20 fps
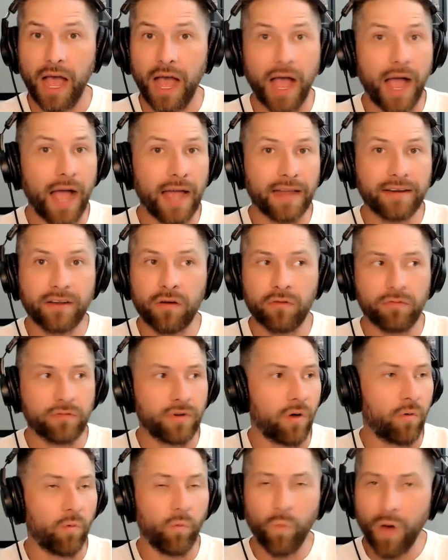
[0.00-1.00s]
I don't
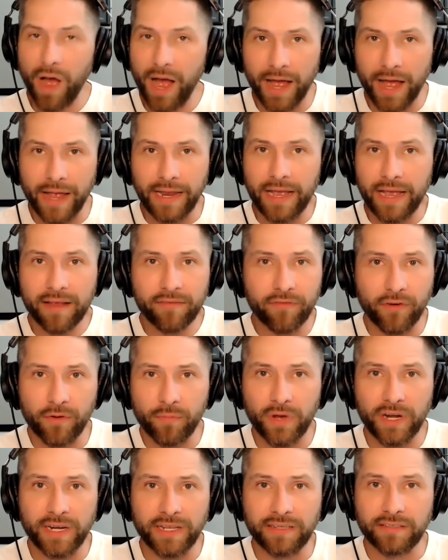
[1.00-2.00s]
know why
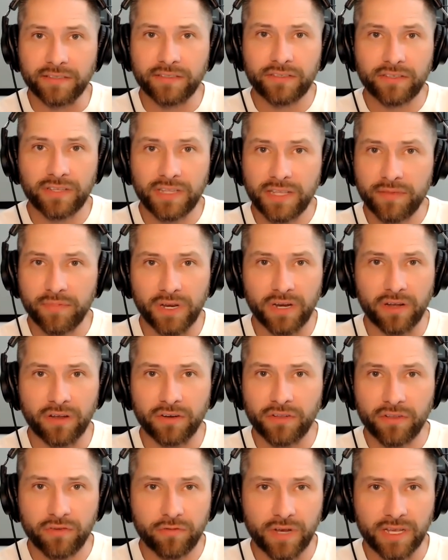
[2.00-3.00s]
everybody is sleeping on
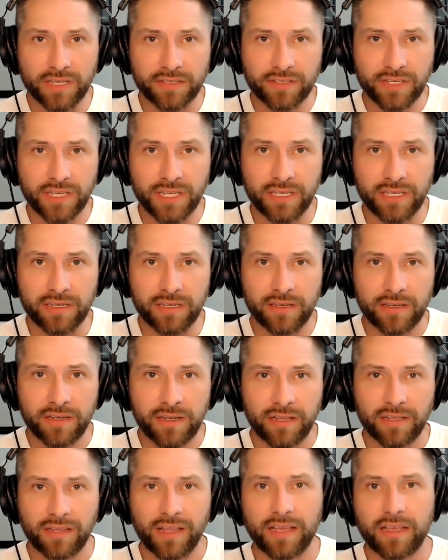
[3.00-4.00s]
USC.
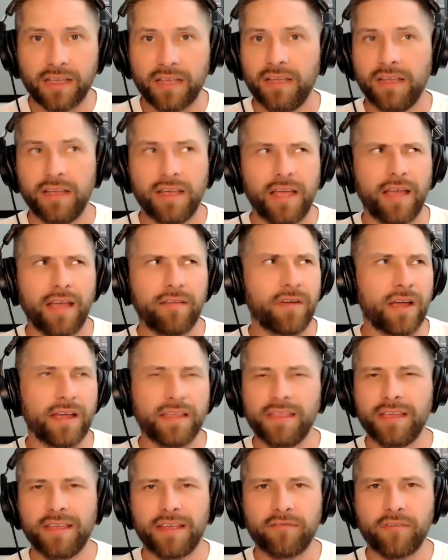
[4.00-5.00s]
Like, I
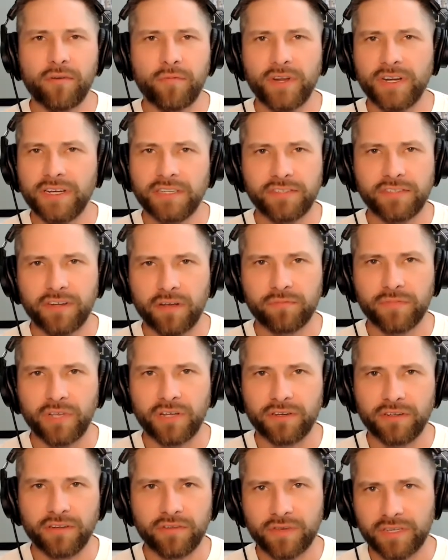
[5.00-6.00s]
think everybody jumped
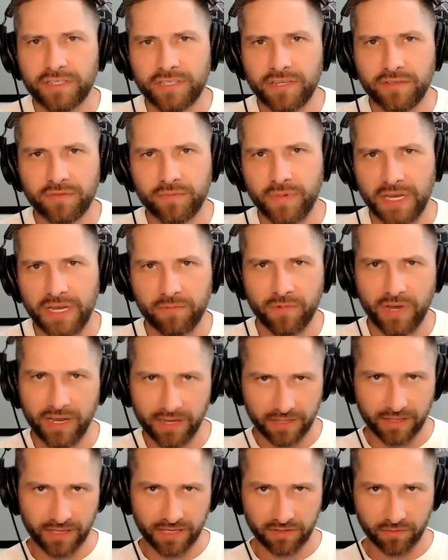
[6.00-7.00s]
on USC's
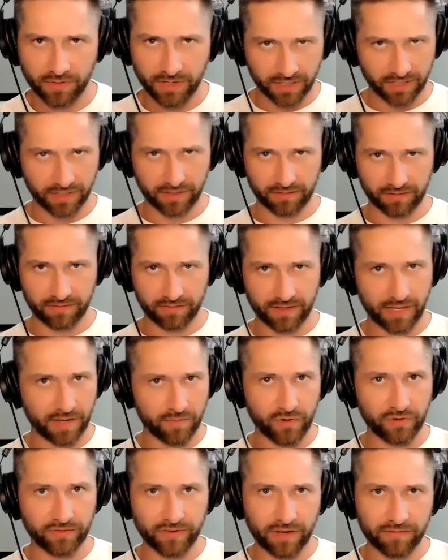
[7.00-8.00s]
bandwagon this week and they
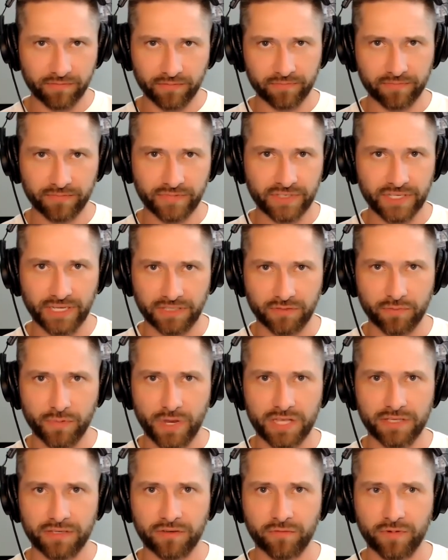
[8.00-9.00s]
moved up 6
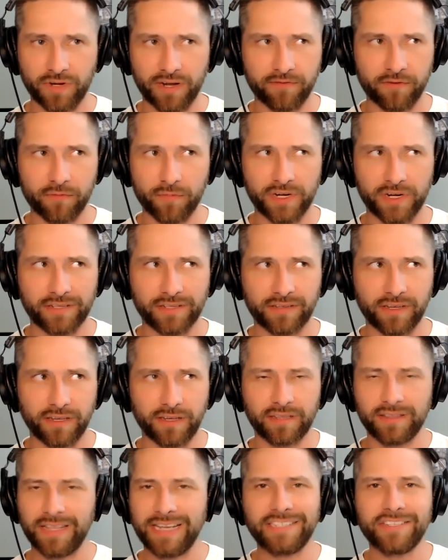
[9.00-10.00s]
spots or whatever, but it's like
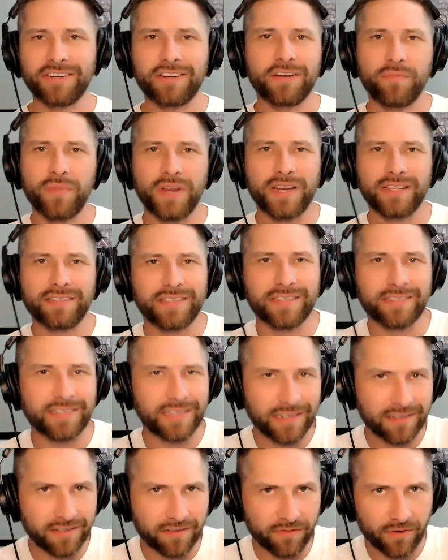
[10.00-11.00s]
they shouldn't have been at
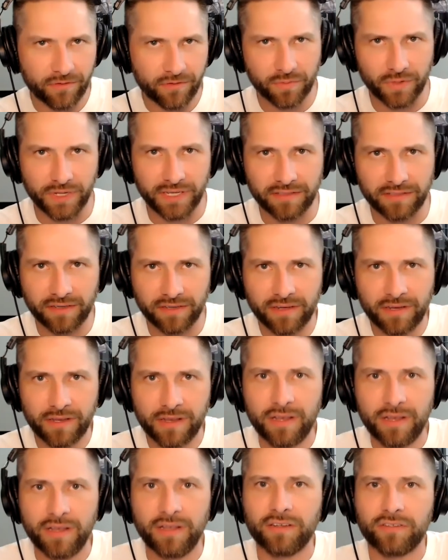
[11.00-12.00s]
16 in the first place.
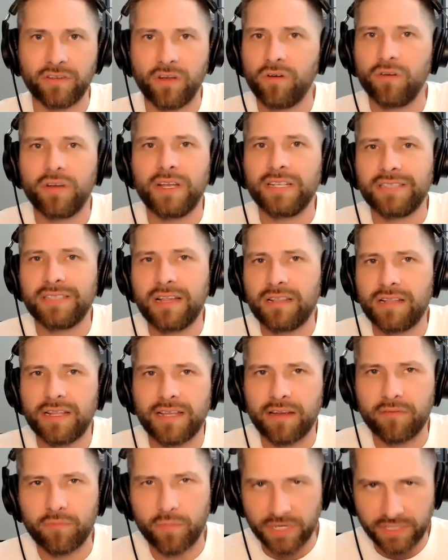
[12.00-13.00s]
So it's not like
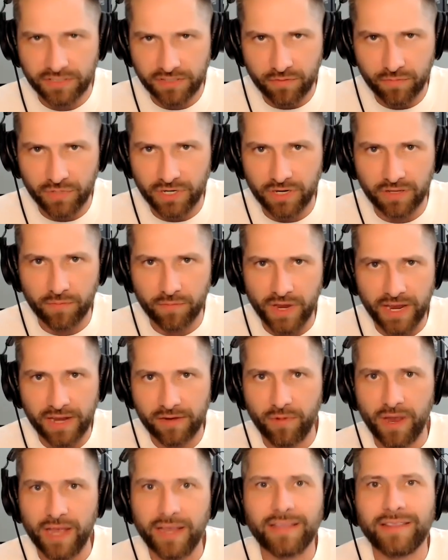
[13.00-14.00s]
everybody's jumping on the
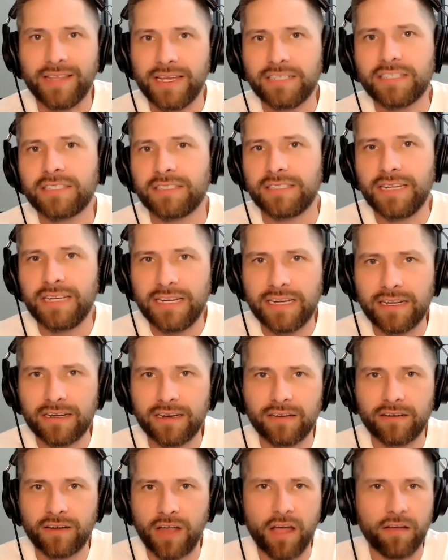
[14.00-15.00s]
bandwagon. They just needed
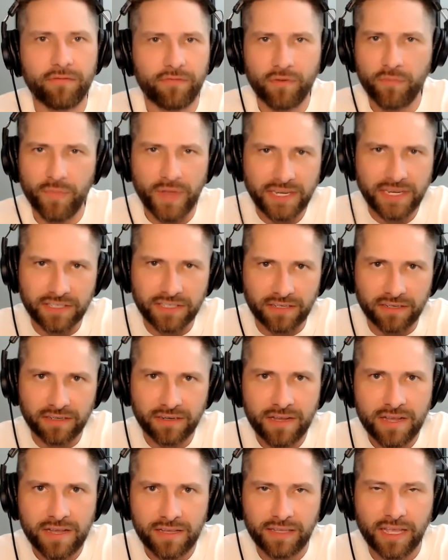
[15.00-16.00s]
confirmation
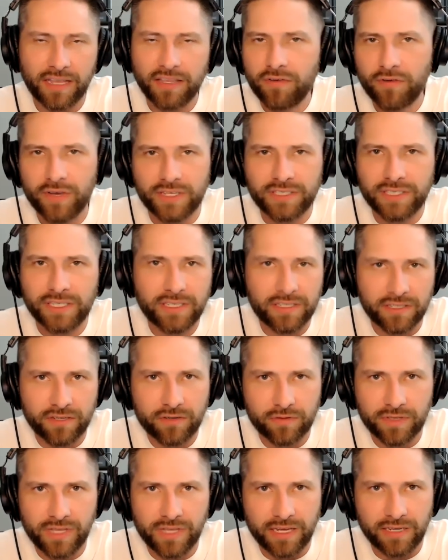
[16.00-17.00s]
that USC could do
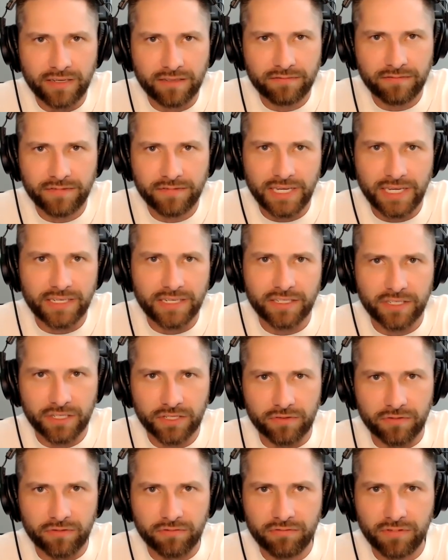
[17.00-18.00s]
what they need to
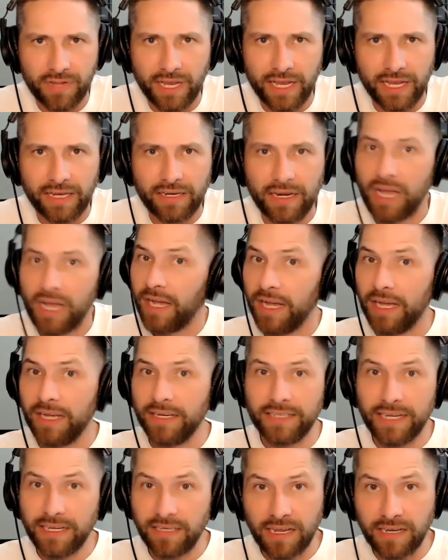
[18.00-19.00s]
do. And
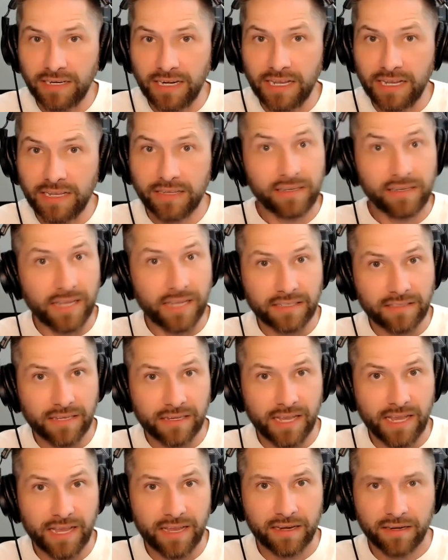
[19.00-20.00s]
ding, ding, ding, yes, I
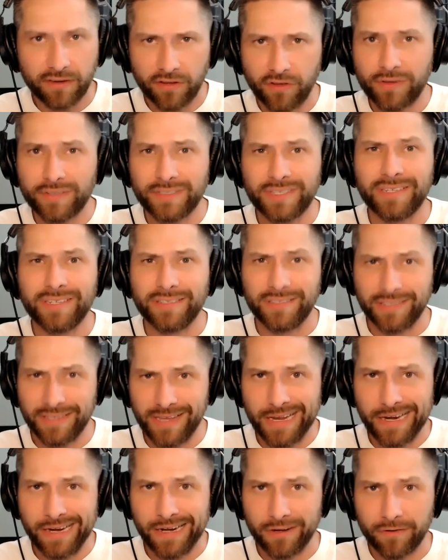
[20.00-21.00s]
can. USC is
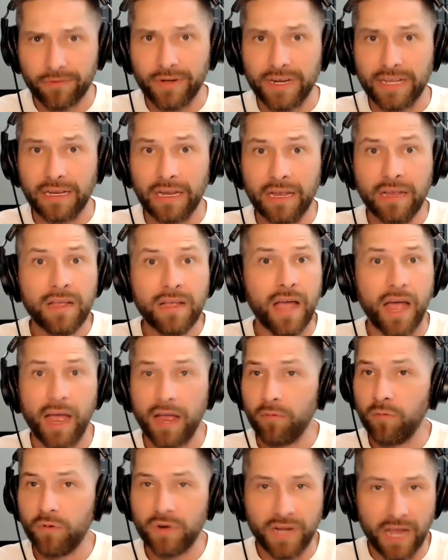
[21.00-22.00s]
scary. I
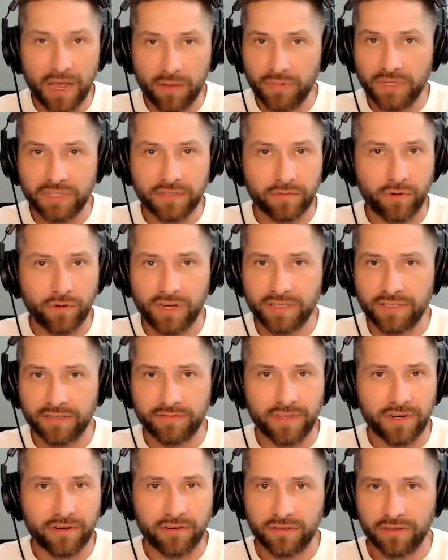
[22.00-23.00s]
would not be surprised if
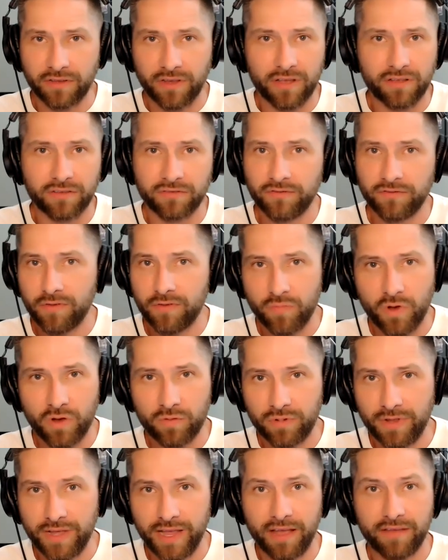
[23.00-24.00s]
they were in the college football
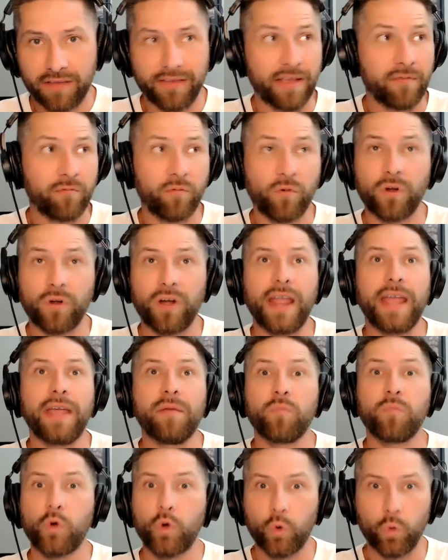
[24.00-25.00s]
playoff and were a
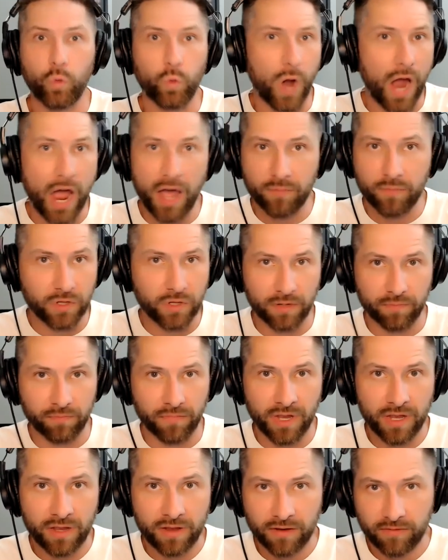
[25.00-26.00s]
problem
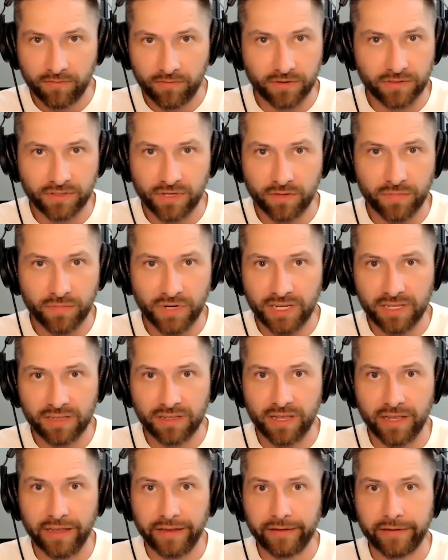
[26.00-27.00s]
for somebody
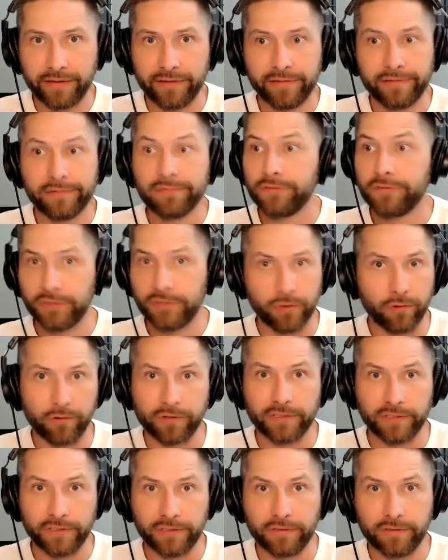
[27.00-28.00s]
like
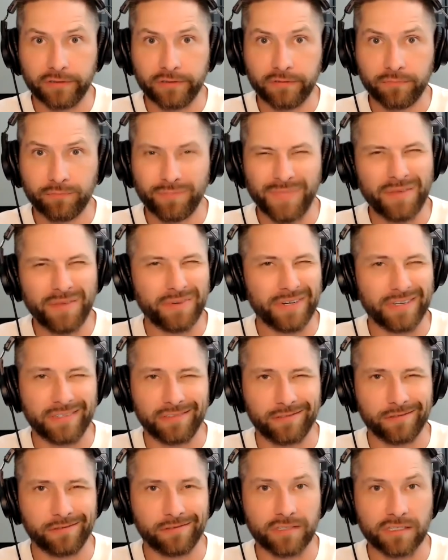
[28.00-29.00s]
Georgia. Maybe not
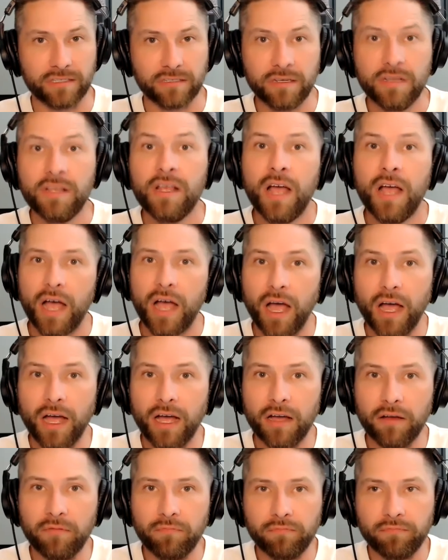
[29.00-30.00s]
Georgia.
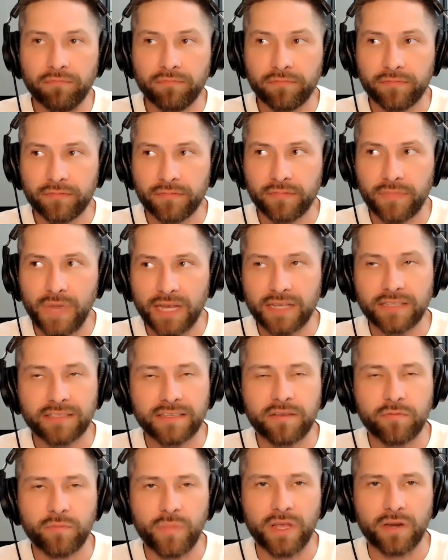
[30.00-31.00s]
I could see
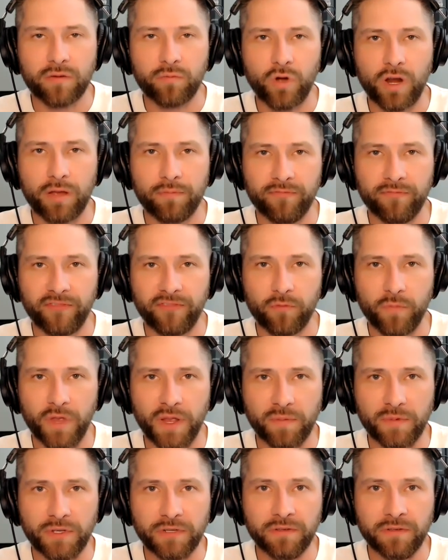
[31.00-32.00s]
him being a problem for
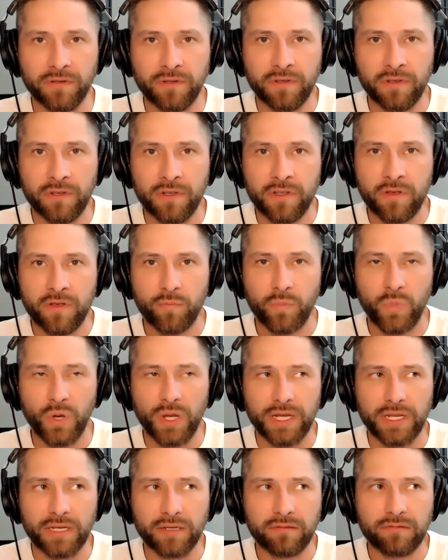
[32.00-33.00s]
Bama.
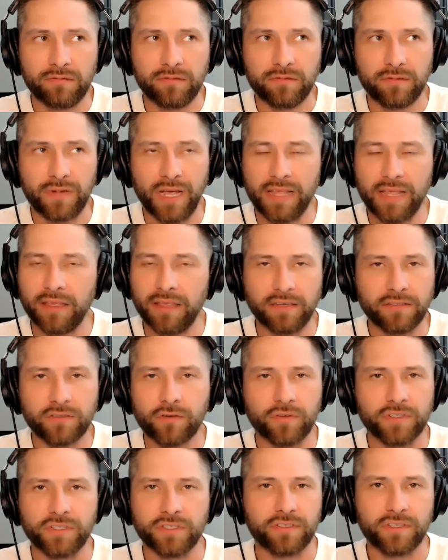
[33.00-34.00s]
But I think
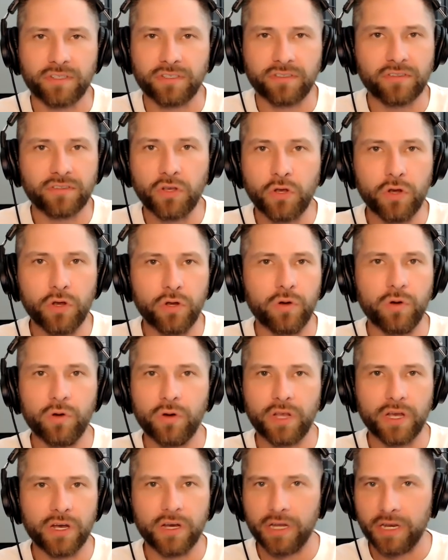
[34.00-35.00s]
Georgia's just too
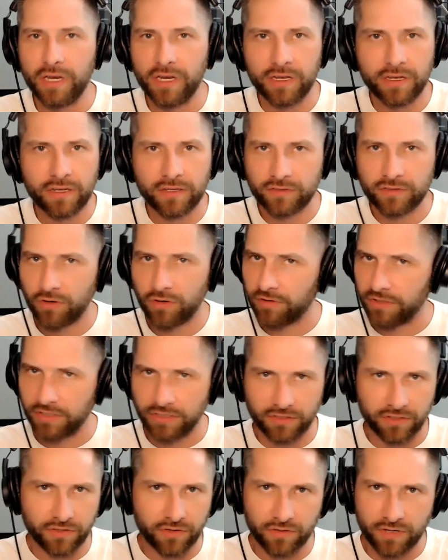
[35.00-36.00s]
good.
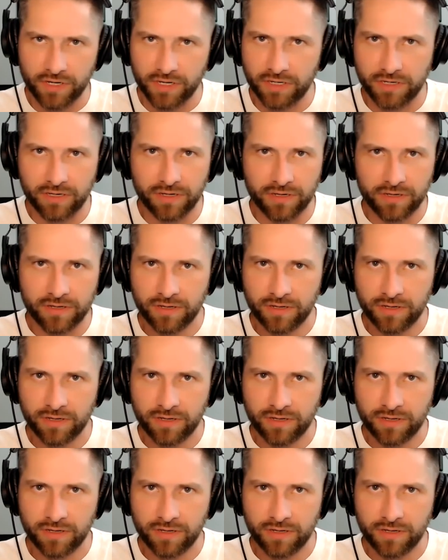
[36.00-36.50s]
Georgia's too good.